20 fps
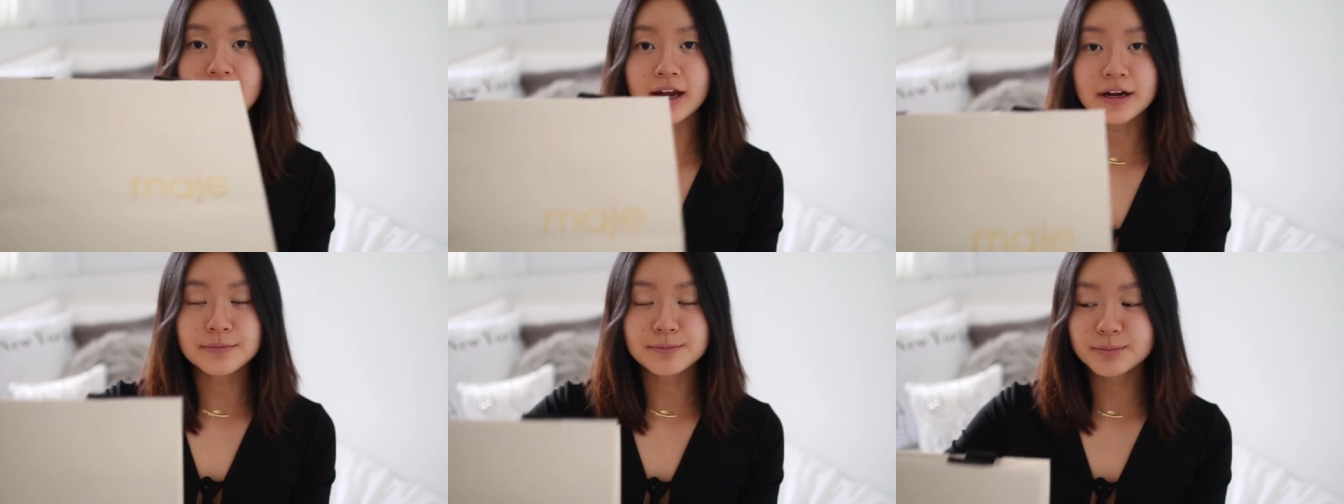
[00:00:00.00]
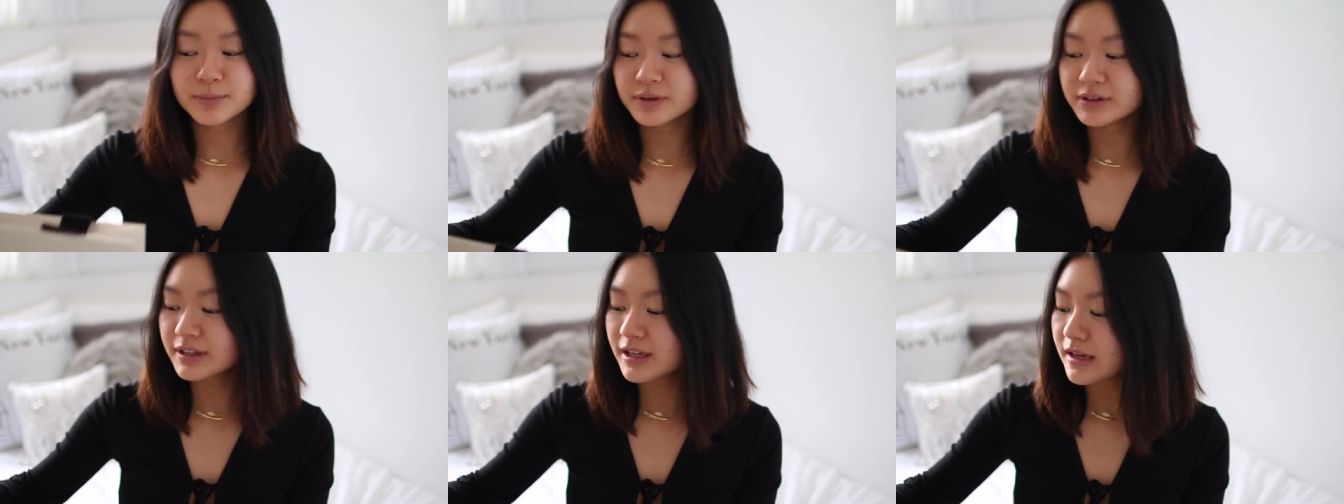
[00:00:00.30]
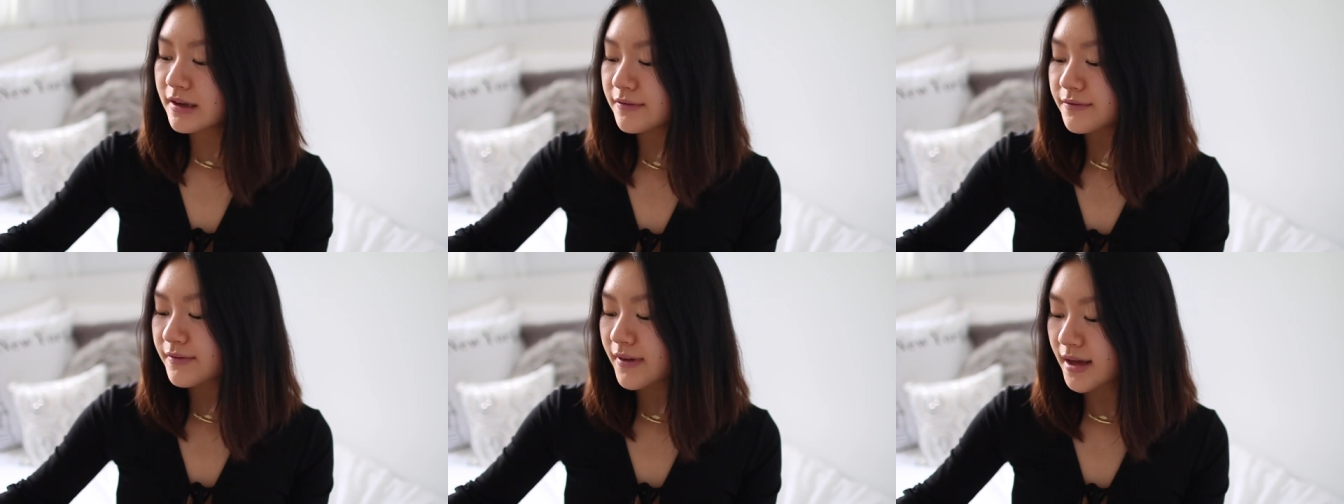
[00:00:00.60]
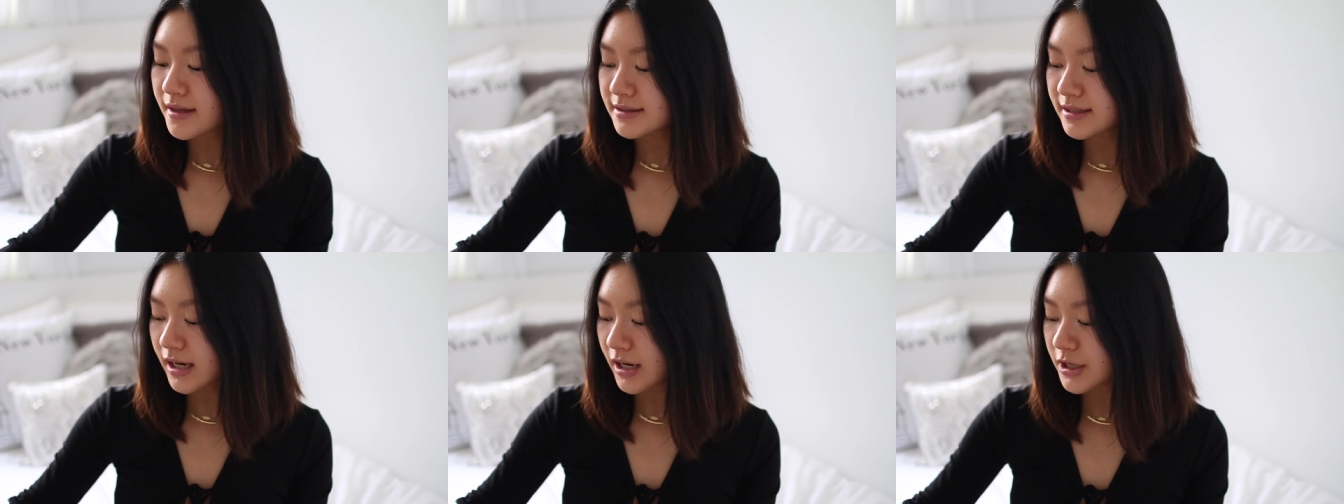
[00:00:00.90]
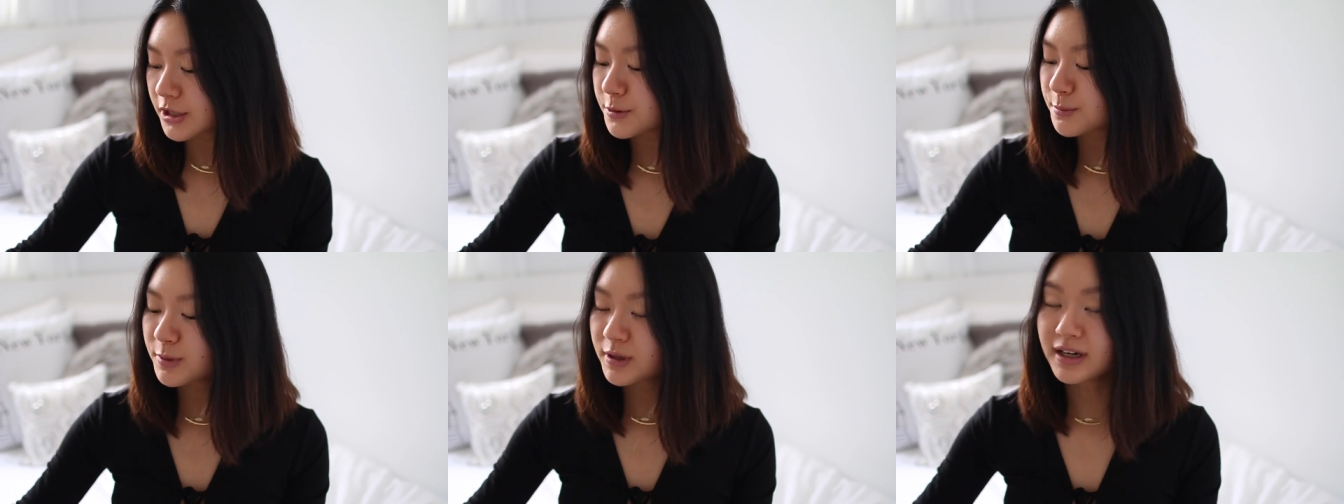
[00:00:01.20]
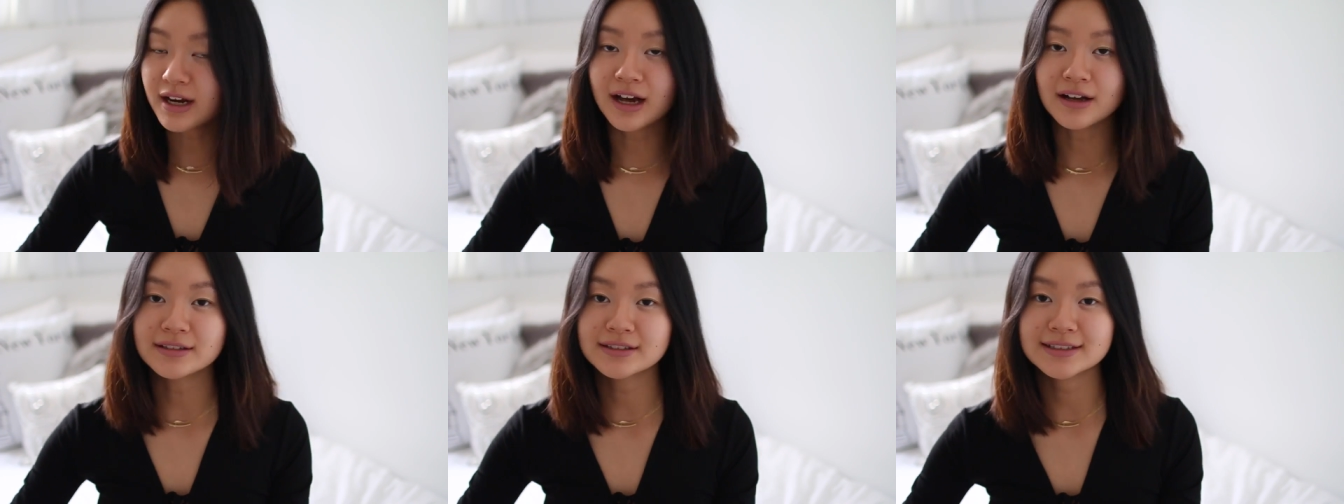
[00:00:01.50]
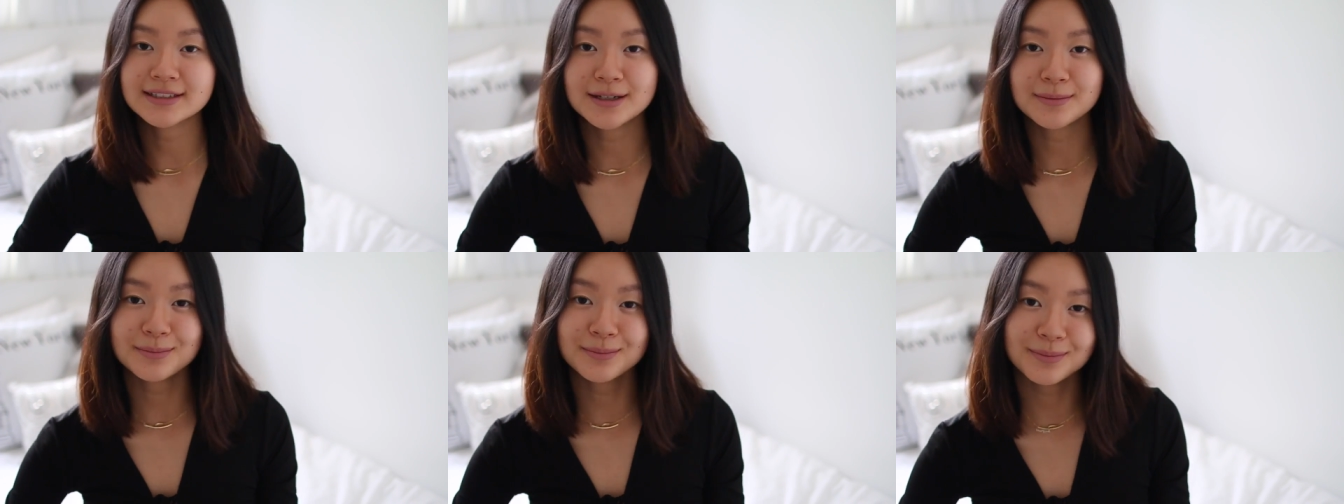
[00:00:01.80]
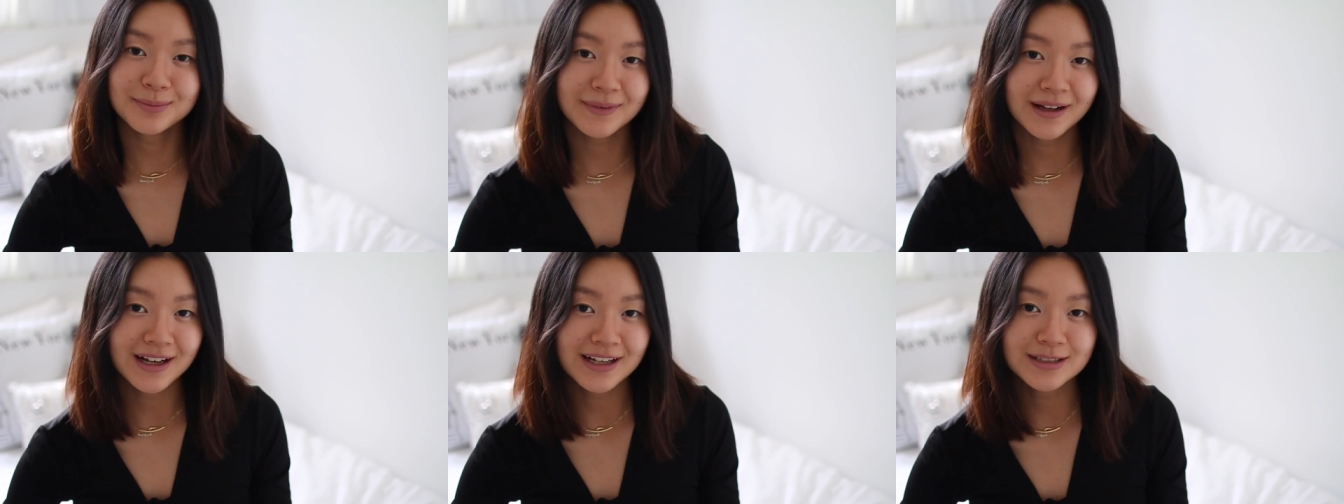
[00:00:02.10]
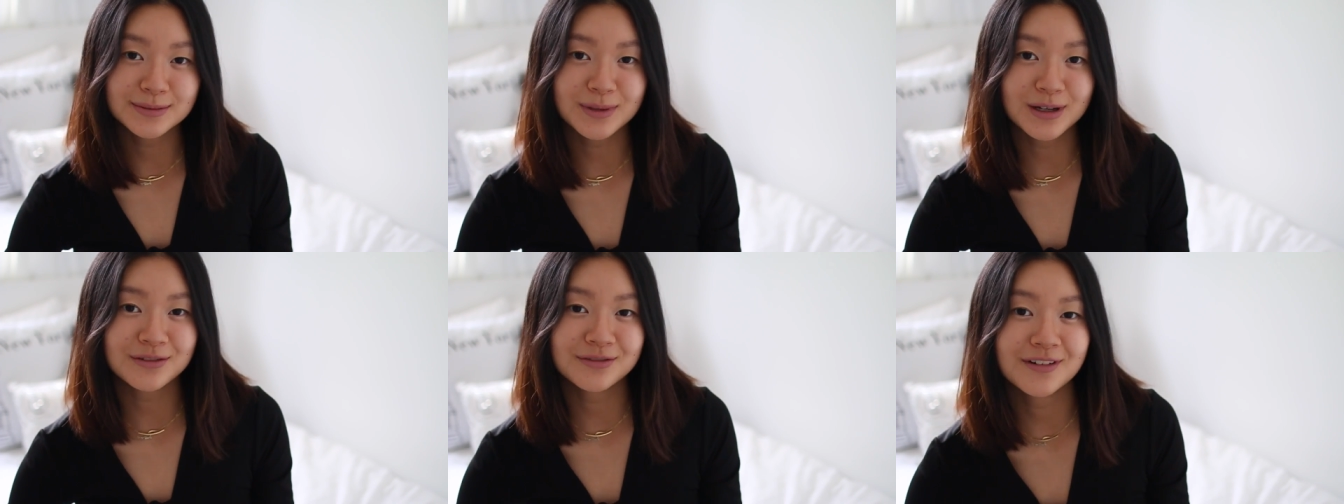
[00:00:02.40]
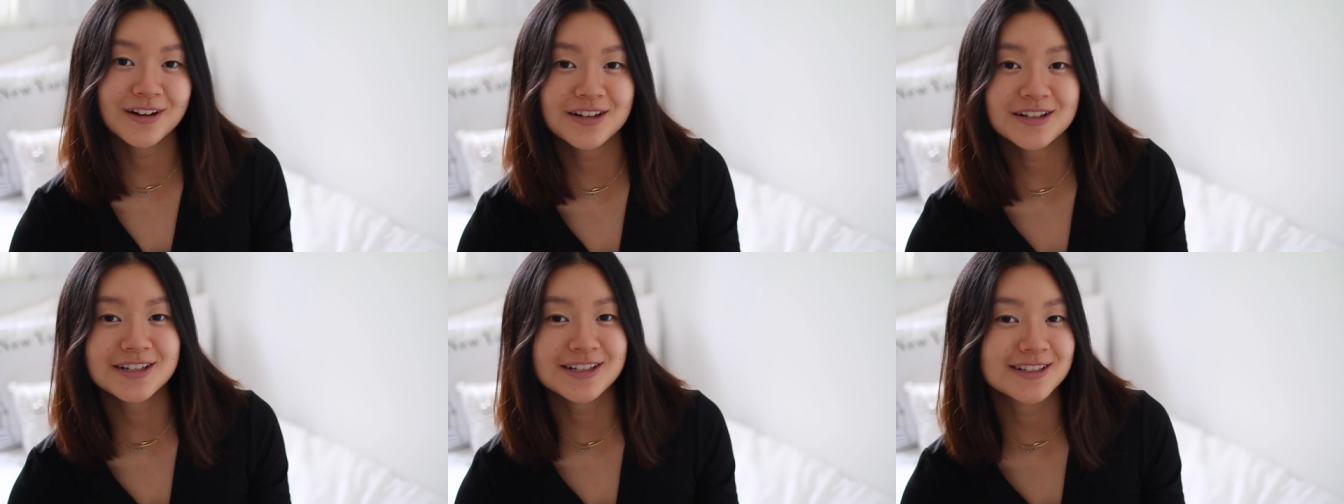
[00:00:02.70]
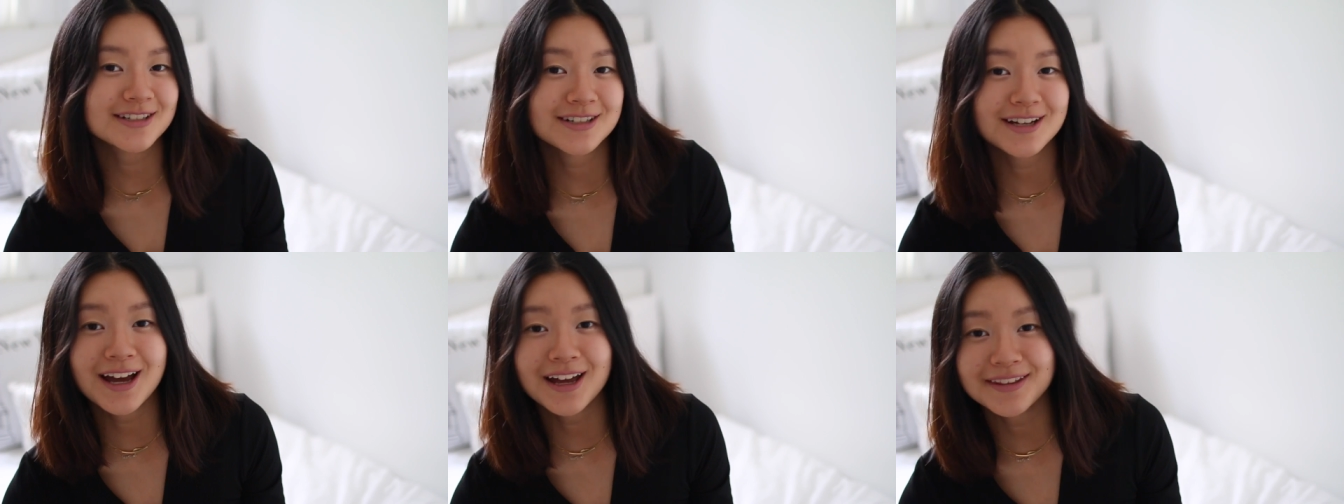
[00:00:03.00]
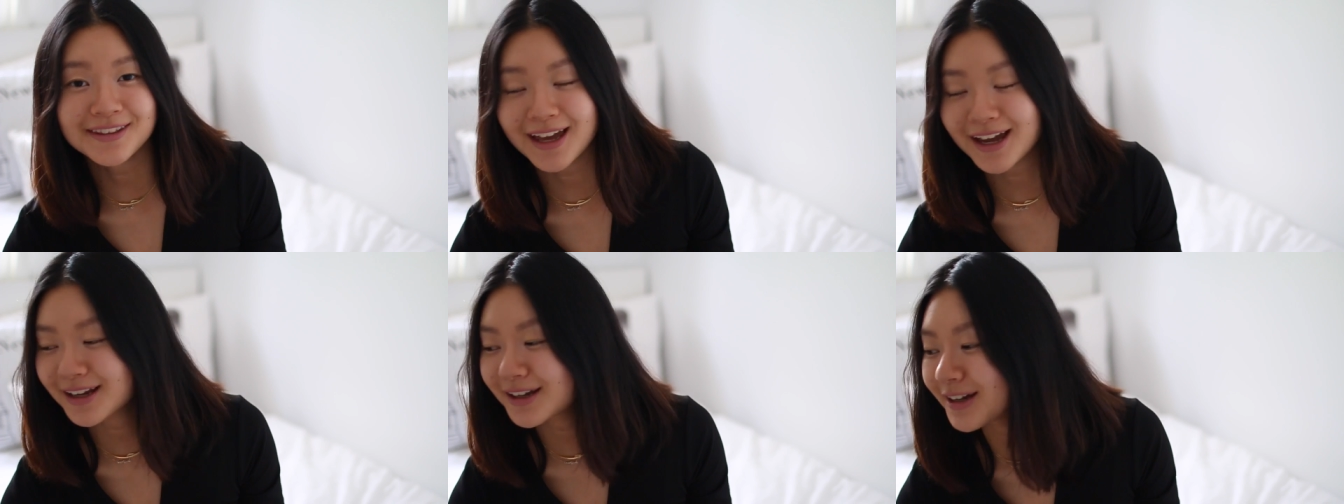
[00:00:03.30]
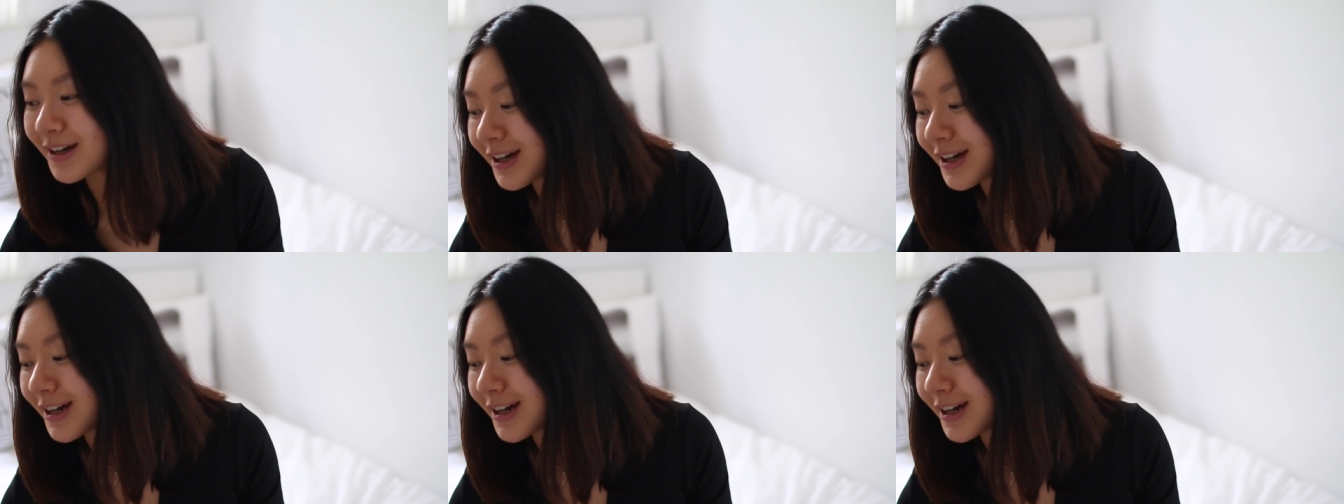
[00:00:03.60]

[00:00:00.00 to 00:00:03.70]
I believe that's how you pronounce it because my French is not that